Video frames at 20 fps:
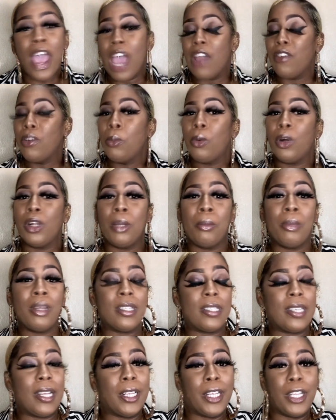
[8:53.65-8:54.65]
everybody
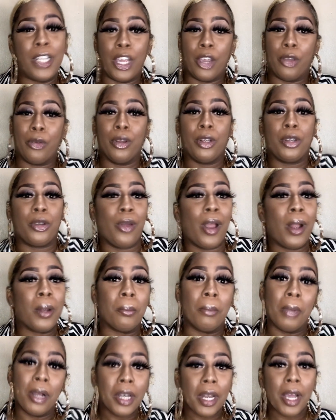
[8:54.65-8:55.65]
been telling the great
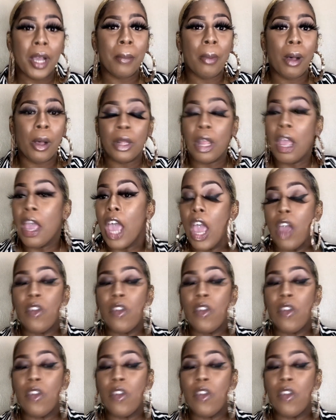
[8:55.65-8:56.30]
grandmother about